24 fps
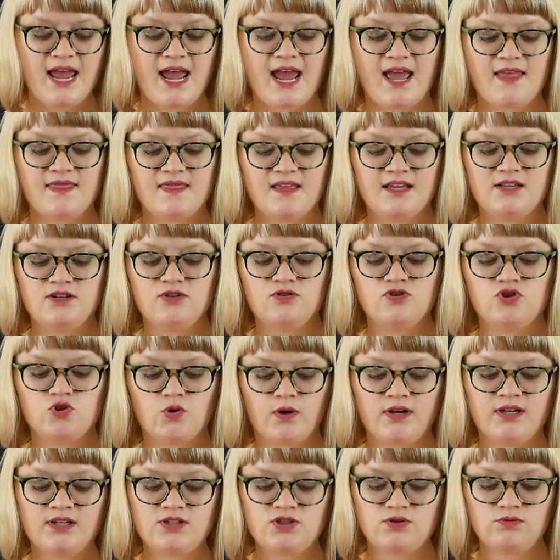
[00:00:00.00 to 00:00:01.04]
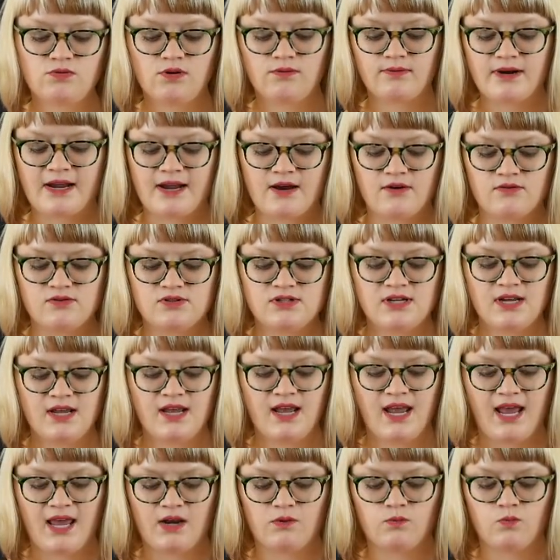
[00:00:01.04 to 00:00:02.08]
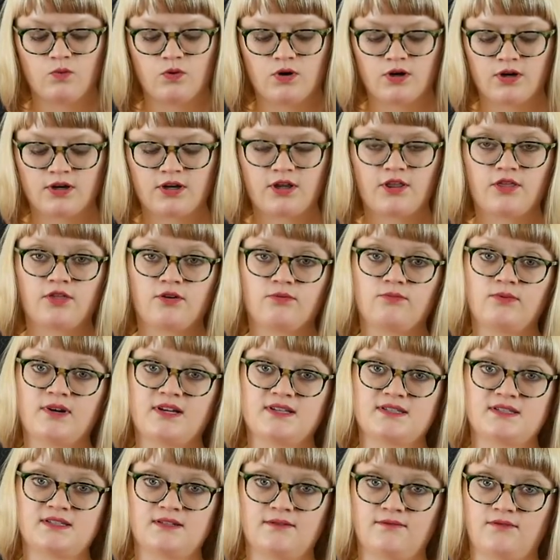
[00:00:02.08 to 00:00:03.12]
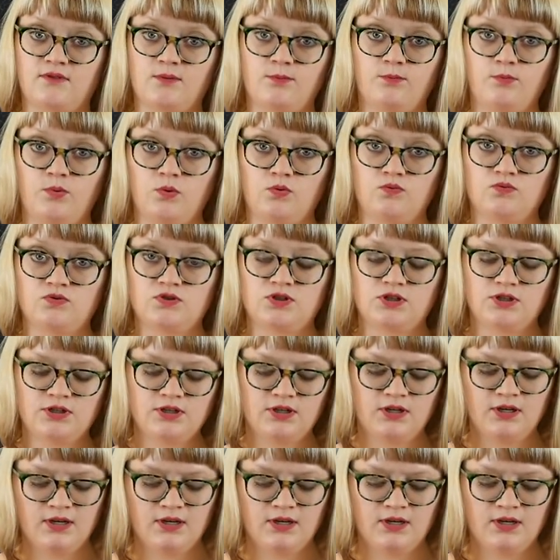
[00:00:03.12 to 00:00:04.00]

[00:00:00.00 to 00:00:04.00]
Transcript: and then you join into a round and work the rest of the boot.